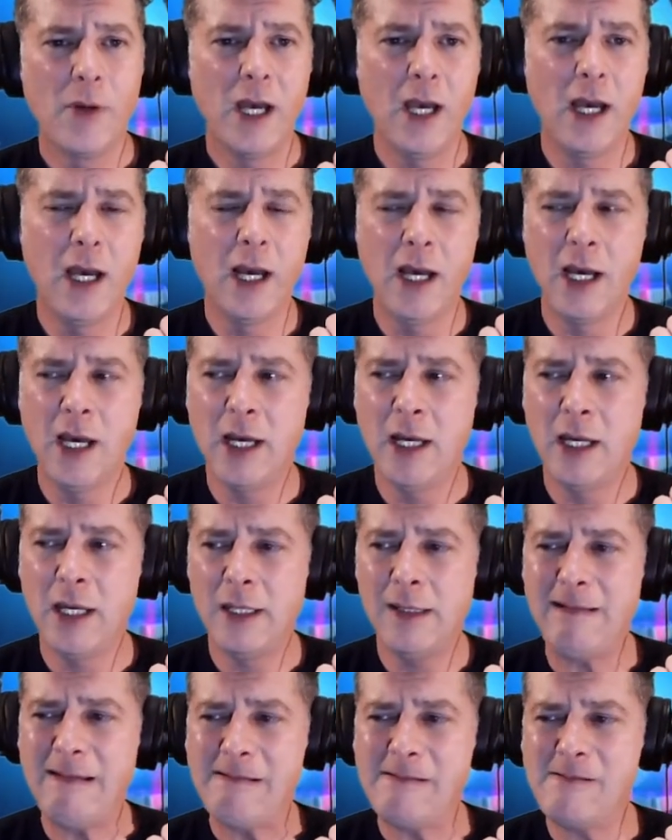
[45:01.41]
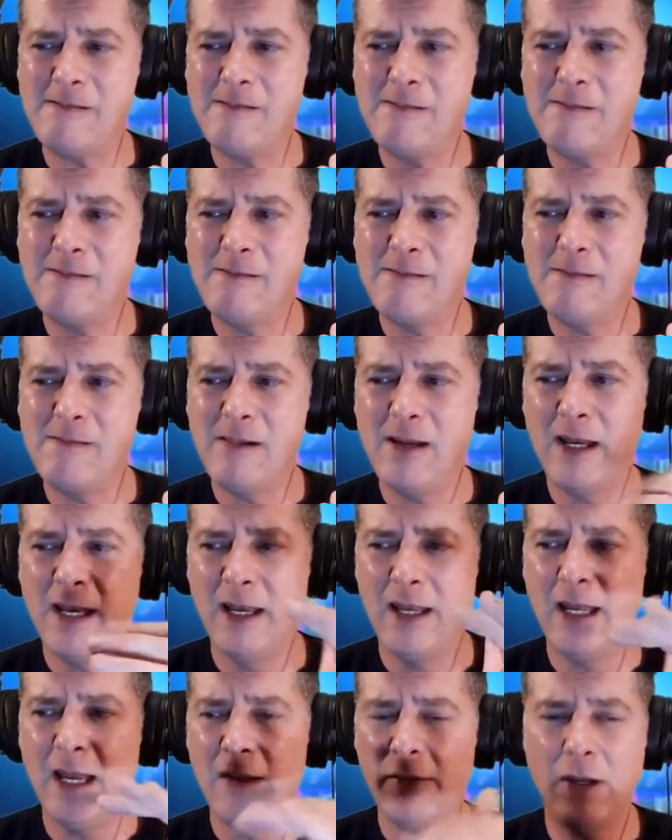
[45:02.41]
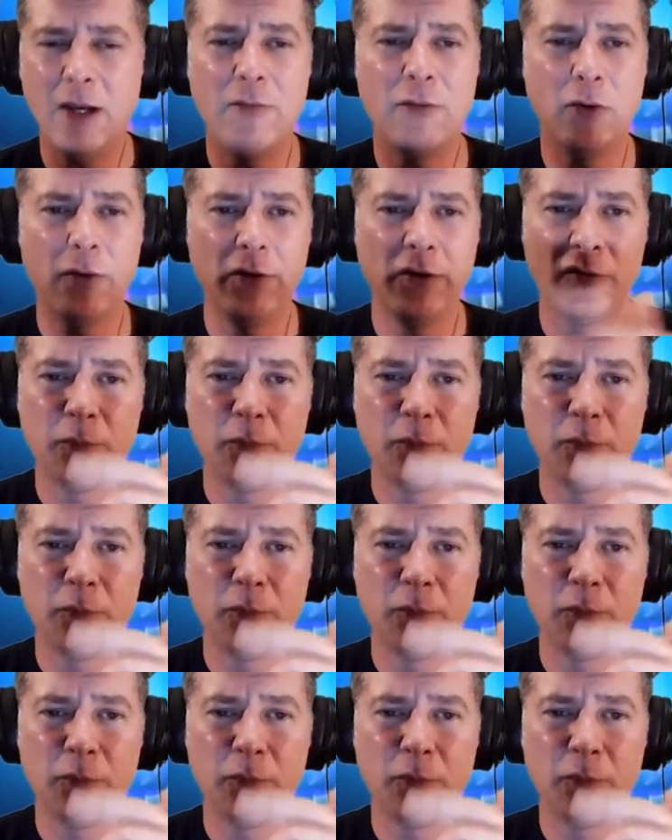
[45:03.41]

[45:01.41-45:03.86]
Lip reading: I've heard this